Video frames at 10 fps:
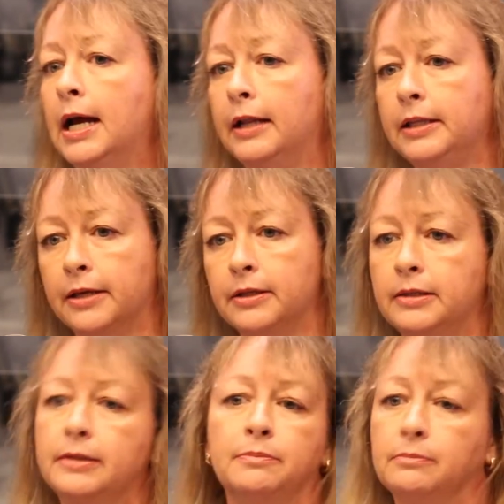And the
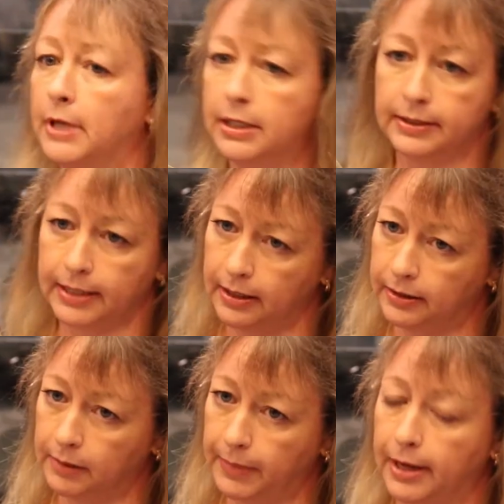others, they didn't say
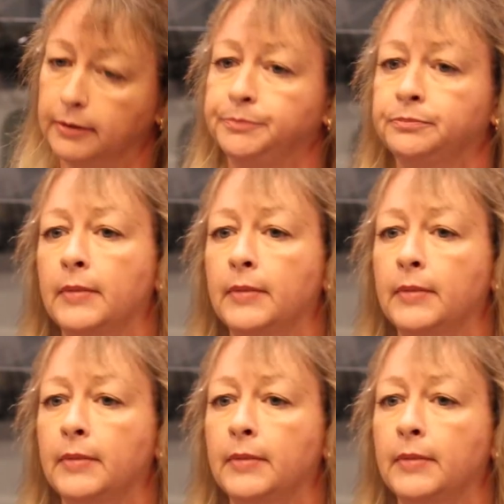anything about.